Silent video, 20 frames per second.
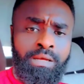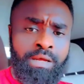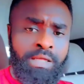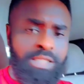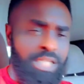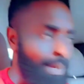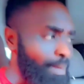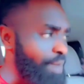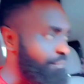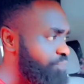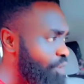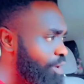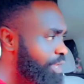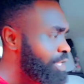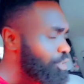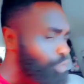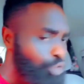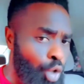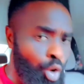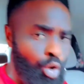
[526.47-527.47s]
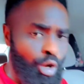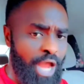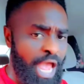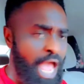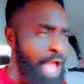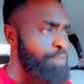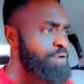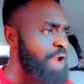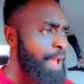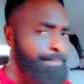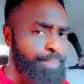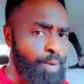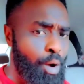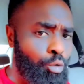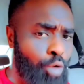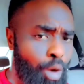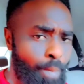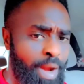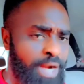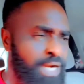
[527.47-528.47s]
Tama Flocking Stone. A rapper
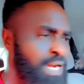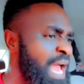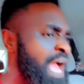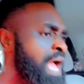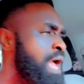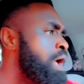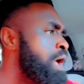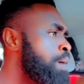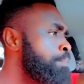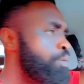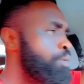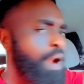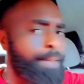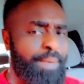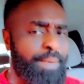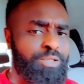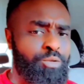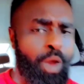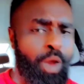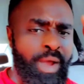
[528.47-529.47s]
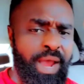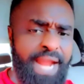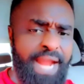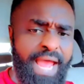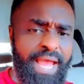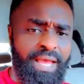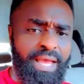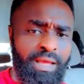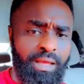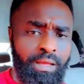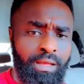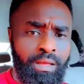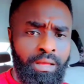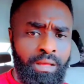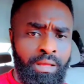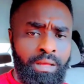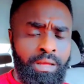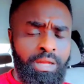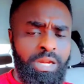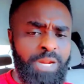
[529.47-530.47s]
okroma na na. Mu rappers wewe de.
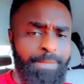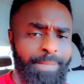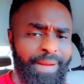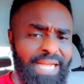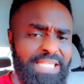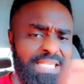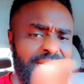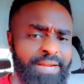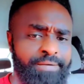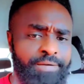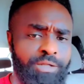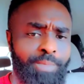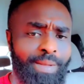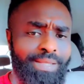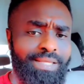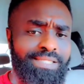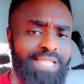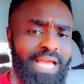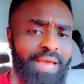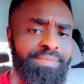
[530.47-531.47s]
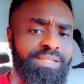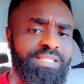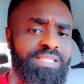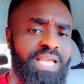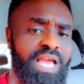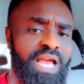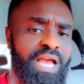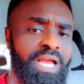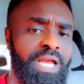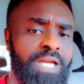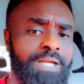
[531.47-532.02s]
Nipe de se ni respect time inti ya.